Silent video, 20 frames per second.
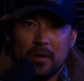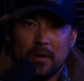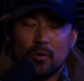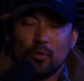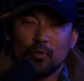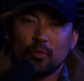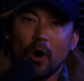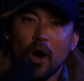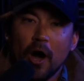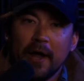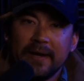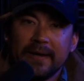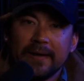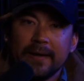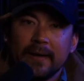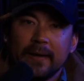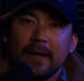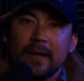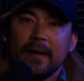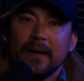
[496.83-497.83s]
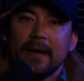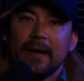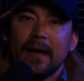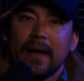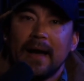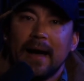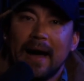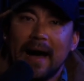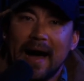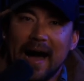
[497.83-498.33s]
Run,
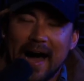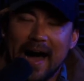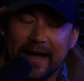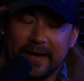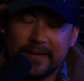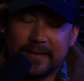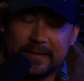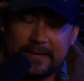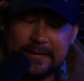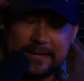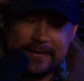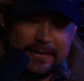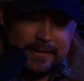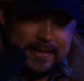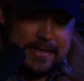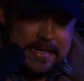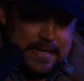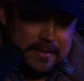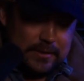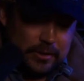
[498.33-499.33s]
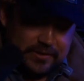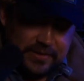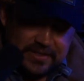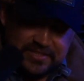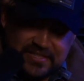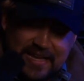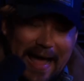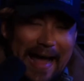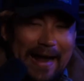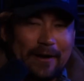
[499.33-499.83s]
hide. Look,
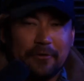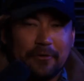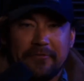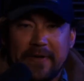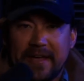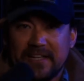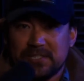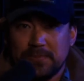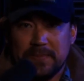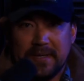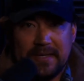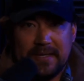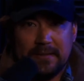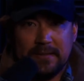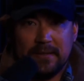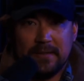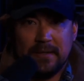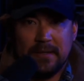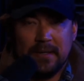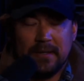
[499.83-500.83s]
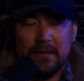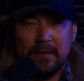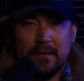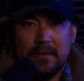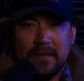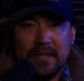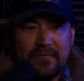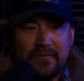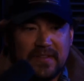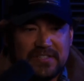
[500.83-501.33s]
this aggravates me.
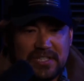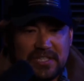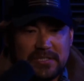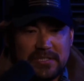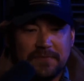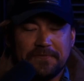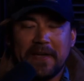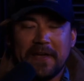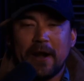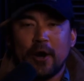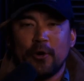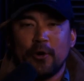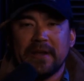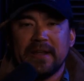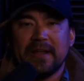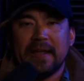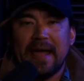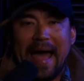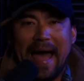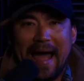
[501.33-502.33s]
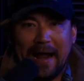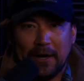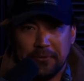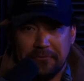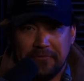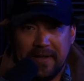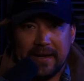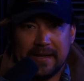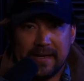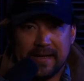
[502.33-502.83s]
This is very
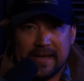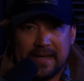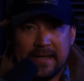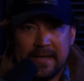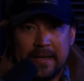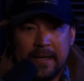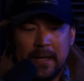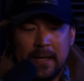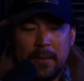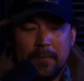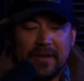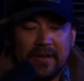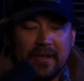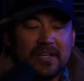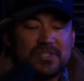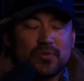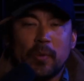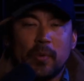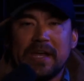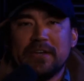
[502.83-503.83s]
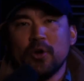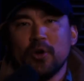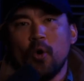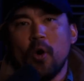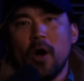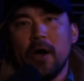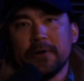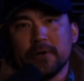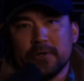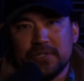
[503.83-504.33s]
aggravating because we
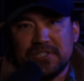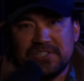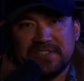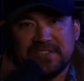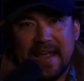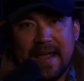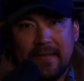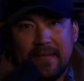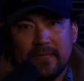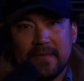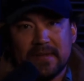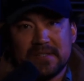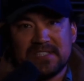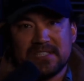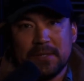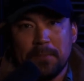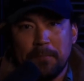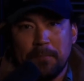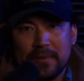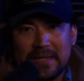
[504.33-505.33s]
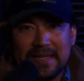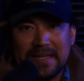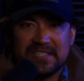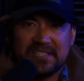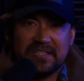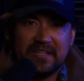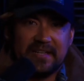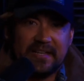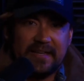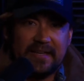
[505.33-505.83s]
don't understand the
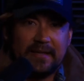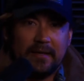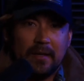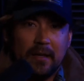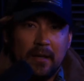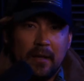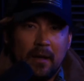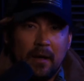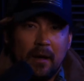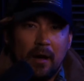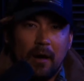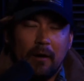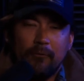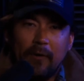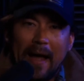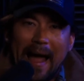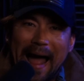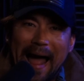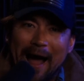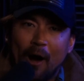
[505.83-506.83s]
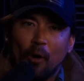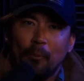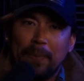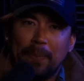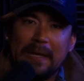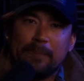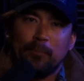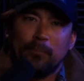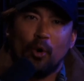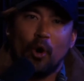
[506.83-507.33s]
simplicity of how
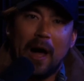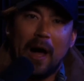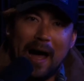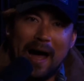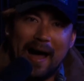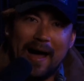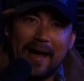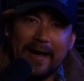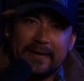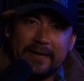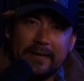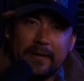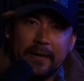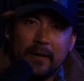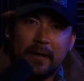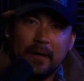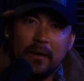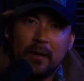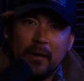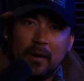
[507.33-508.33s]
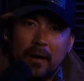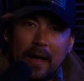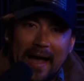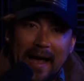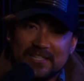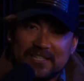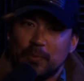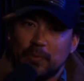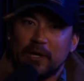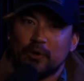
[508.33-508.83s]
people hide
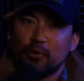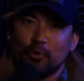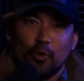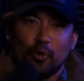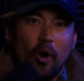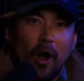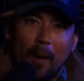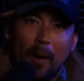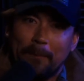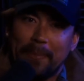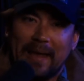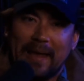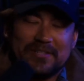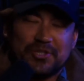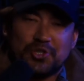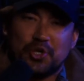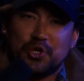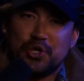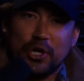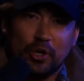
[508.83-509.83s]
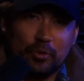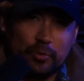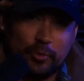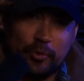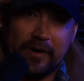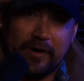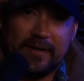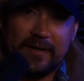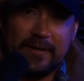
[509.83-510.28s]
as we grew up as children.